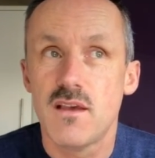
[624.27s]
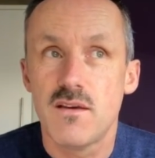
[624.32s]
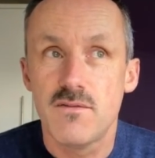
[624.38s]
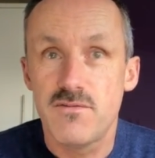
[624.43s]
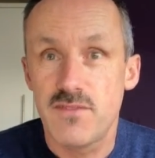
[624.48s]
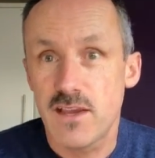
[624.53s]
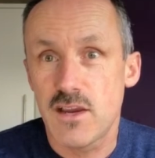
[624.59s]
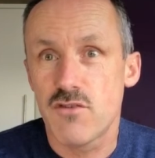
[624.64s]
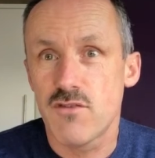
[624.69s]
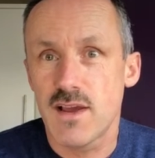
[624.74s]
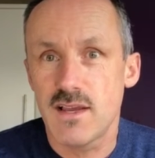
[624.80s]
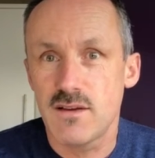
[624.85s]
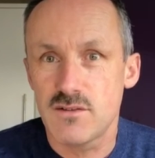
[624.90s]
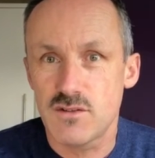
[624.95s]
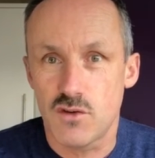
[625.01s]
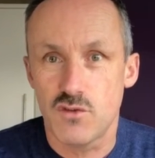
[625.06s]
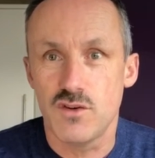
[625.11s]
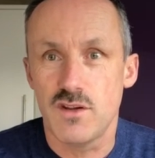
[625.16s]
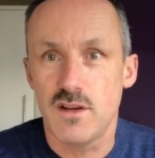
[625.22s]
Figure out
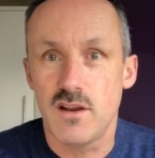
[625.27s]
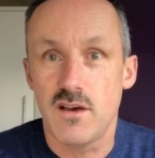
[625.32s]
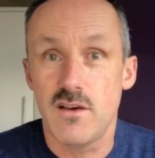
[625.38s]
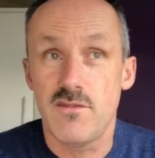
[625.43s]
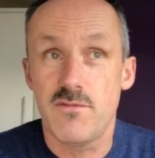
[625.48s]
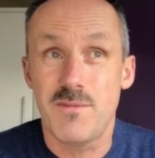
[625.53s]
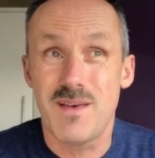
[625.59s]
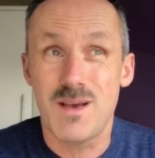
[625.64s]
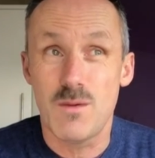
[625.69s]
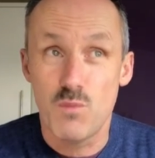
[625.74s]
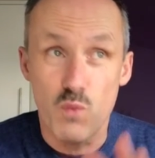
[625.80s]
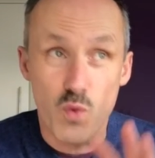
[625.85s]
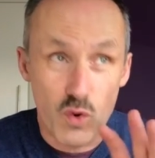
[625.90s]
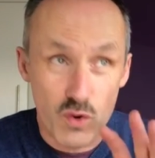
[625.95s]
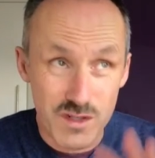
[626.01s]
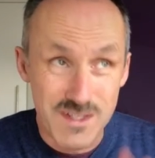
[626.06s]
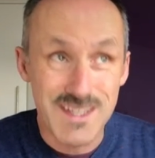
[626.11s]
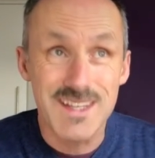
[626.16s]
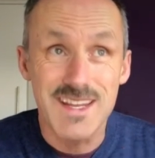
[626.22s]
on your life map
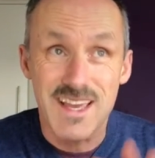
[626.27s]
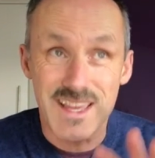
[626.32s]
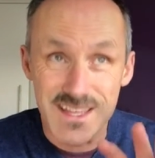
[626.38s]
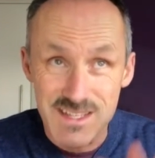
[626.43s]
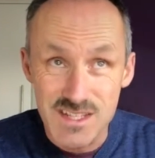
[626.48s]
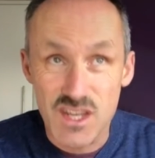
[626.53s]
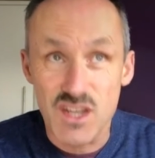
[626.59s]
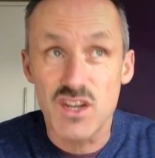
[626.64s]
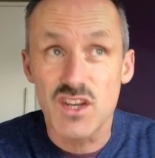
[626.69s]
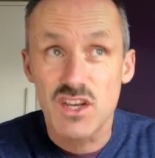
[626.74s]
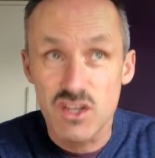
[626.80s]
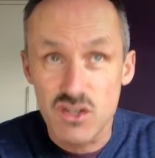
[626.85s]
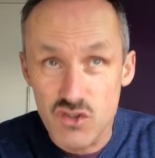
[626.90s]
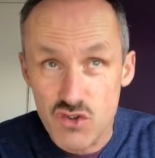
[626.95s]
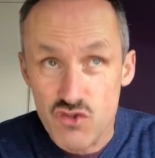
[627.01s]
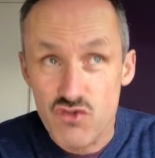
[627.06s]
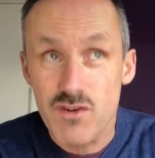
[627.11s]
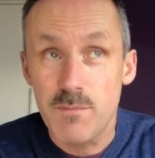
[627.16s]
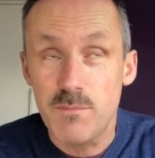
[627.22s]
what today is going to
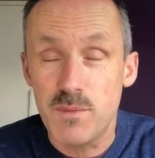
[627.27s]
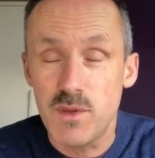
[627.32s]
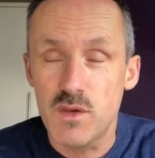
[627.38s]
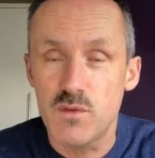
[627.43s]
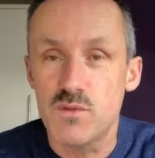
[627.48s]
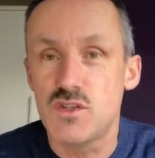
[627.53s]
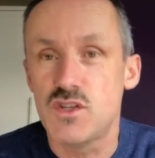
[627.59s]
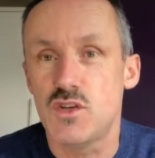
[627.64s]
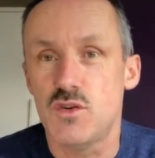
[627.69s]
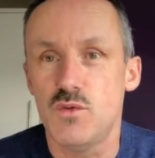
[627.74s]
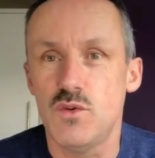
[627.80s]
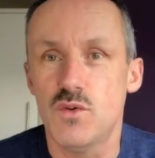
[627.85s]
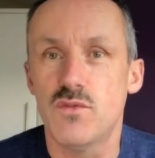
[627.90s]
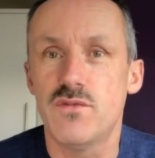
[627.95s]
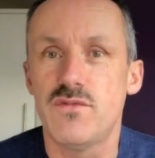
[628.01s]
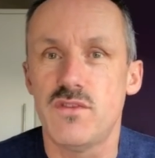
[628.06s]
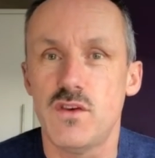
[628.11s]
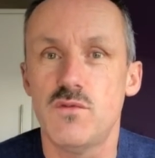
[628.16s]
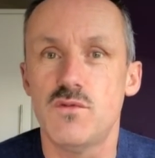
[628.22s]
contribute to your
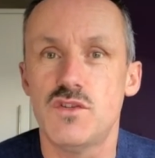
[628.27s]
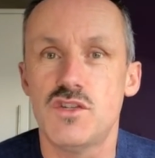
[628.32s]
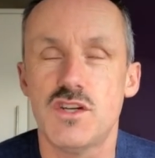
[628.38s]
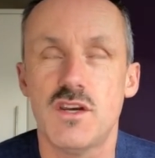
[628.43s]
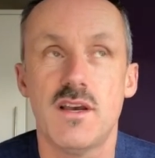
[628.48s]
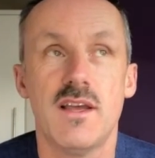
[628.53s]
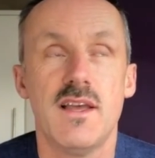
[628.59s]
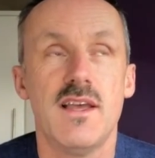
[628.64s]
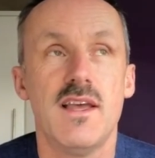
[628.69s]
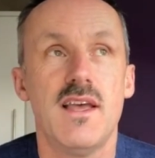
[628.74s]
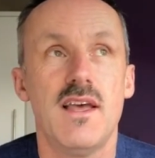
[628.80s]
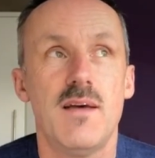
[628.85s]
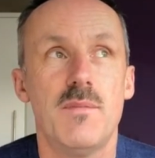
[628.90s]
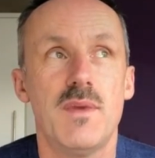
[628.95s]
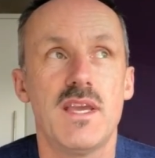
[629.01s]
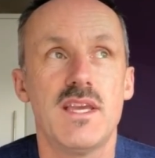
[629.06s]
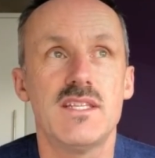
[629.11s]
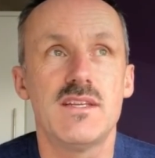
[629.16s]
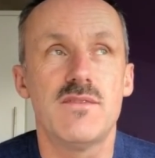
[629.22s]
future.
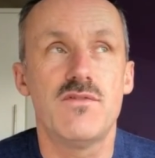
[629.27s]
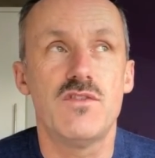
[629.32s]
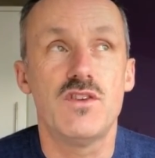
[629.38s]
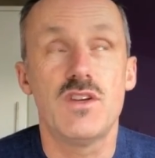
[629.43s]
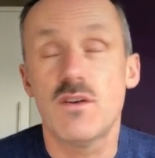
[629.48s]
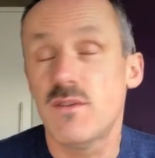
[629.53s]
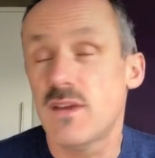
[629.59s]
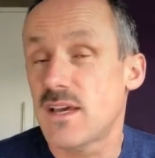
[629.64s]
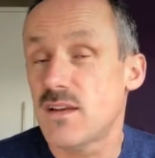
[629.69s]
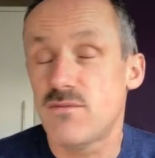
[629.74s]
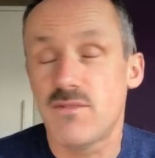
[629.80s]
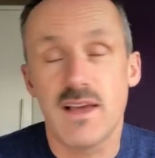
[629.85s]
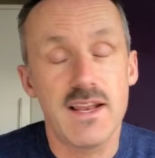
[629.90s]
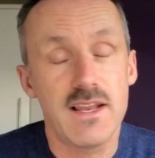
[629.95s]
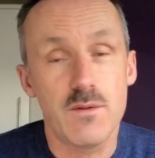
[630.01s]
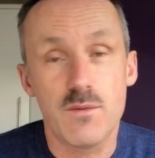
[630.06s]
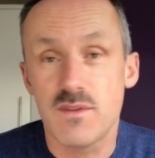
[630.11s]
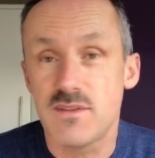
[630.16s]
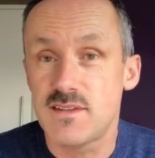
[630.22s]
Because if you don't add
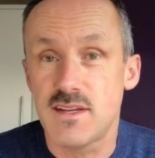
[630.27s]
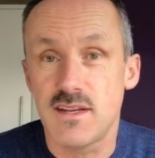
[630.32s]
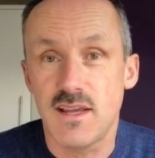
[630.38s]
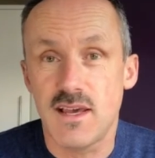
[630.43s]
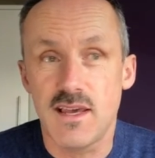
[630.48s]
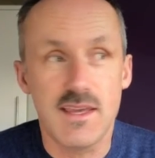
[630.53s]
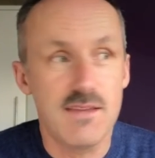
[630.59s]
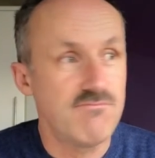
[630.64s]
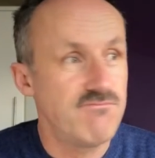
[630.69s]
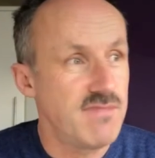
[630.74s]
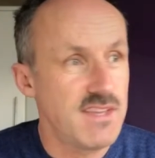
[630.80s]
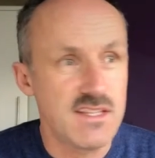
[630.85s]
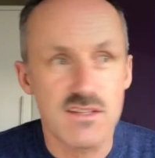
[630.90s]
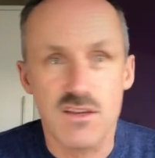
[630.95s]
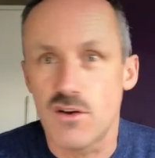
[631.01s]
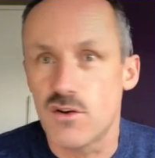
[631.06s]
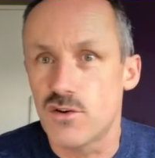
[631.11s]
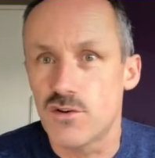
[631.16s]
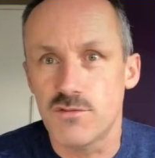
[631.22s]
value with today, it's
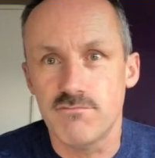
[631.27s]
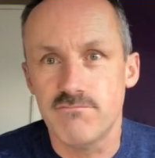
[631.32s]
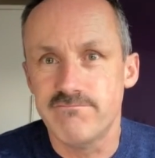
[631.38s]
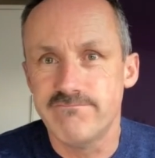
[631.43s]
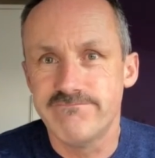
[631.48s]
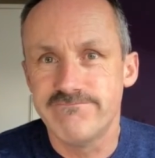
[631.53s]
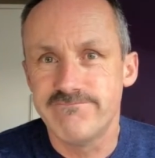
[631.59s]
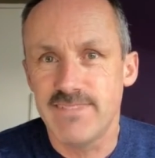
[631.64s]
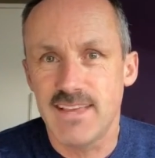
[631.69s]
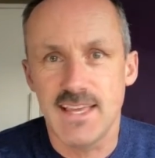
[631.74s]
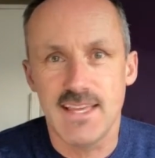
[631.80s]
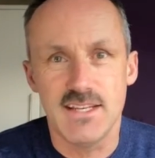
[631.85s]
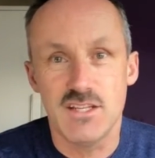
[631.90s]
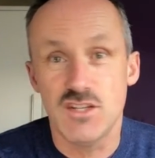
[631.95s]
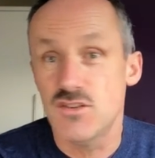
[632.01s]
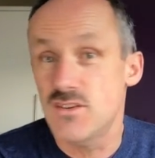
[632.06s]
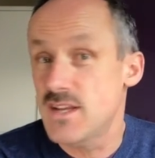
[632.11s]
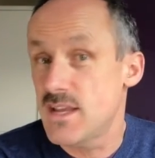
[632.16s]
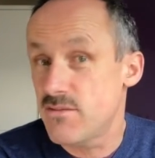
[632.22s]
gone and you're
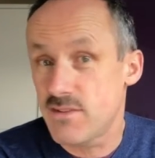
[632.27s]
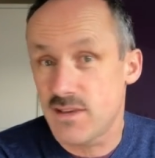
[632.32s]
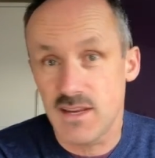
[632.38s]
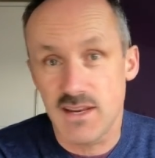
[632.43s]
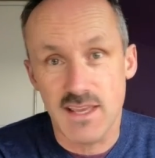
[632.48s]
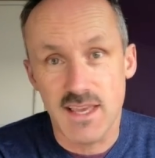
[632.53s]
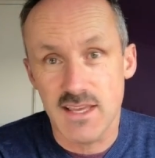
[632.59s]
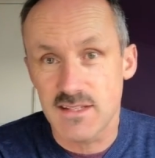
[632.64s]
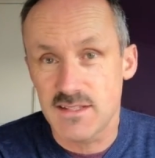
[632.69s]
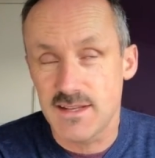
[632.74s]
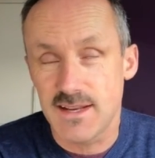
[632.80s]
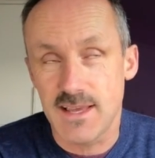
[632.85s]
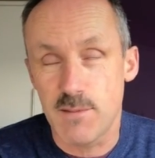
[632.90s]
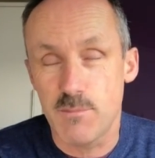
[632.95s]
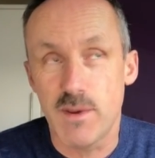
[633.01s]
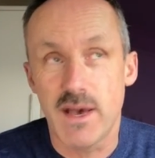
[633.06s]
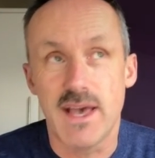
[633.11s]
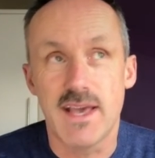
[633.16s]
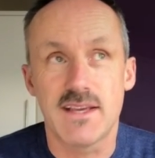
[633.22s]
never going to get today
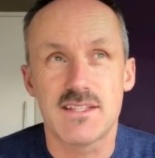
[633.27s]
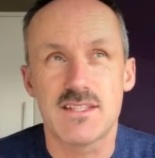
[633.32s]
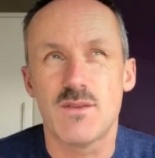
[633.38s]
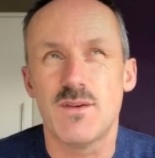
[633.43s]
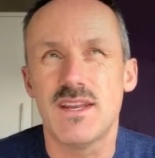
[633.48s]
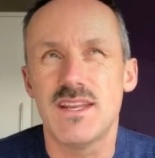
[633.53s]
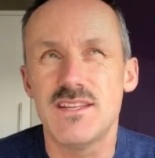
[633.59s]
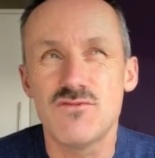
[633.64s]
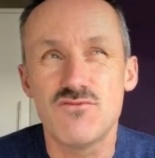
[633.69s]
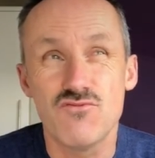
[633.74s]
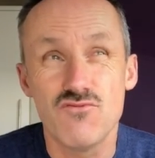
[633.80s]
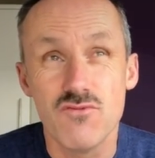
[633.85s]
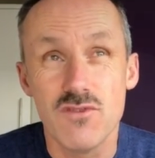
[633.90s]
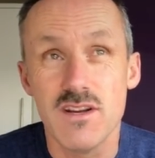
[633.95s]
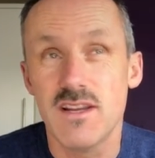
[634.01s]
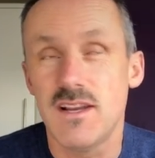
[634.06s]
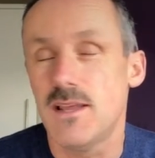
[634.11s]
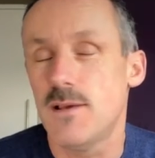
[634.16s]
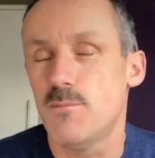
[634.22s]
back. So it is
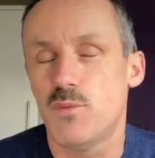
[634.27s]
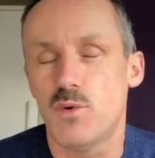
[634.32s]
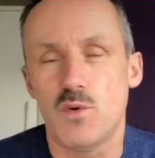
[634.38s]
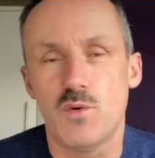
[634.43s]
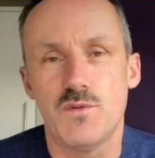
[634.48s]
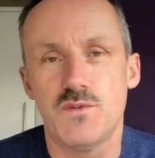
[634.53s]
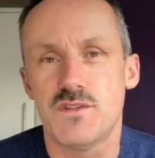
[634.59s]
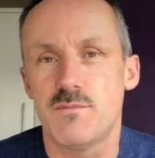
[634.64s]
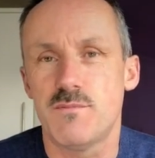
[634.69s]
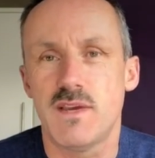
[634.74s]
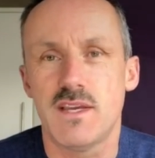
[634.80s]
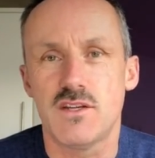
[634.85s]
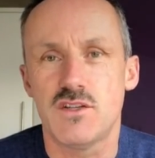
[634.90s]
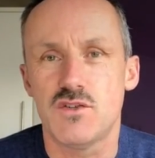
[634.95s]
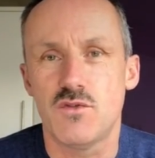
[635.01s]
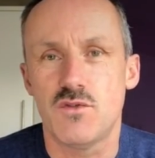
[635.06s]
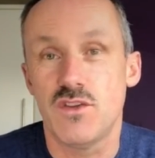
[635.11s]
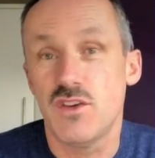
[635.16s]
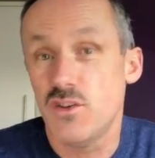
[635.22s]
really important to make
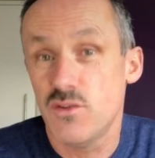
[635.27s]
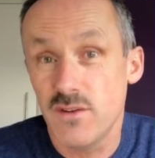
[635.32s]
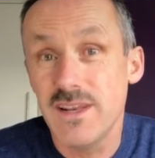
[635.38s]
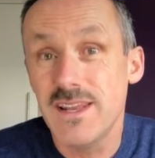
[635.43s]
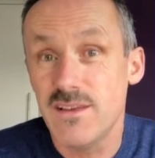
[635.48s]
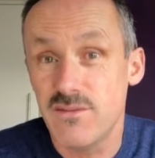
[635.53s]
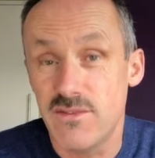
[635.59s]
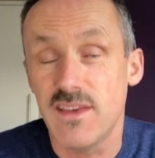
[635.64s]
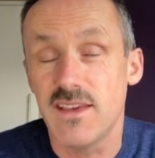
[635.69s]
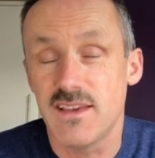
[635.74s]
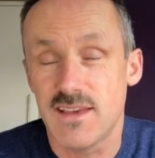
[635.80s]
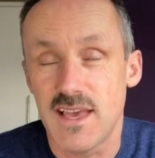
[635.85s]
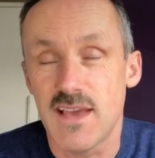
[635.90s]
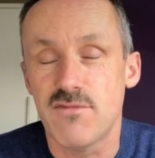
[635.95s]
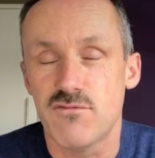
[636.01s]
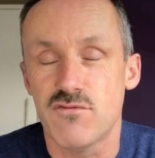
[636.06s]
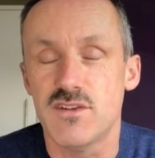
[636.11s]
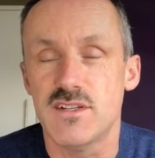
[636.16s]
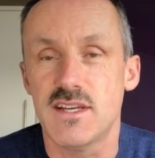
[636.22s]
sure that you're living
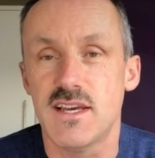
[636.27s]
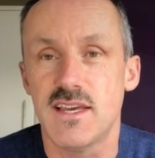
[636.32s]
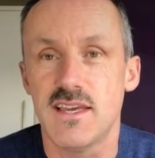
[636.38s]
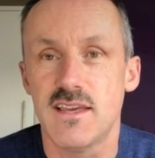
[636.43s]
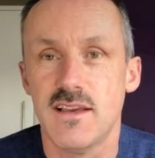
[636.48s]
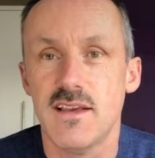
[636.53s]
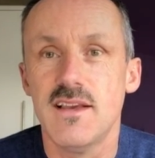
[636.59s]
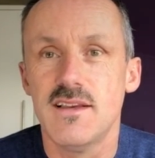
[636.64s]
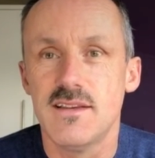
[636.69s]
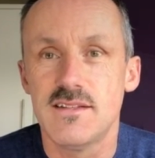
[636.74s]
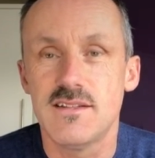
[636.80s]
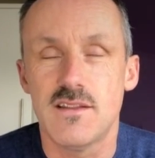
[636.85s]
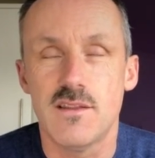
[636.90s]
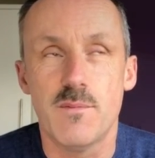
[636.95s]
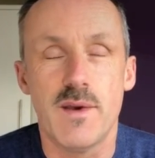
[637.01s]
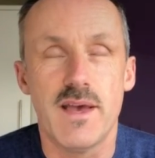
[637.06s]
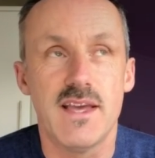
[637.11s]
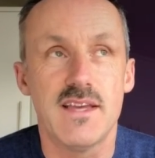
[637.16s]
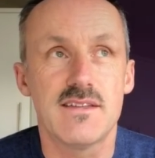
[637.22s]
every day to the
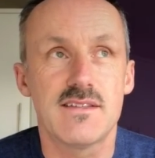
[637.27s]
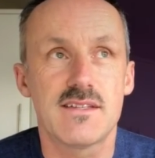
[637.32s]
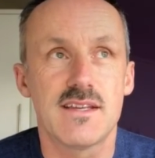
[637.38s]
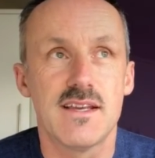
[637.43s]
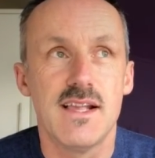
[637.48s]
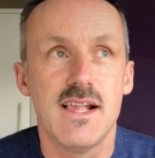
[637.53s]
best.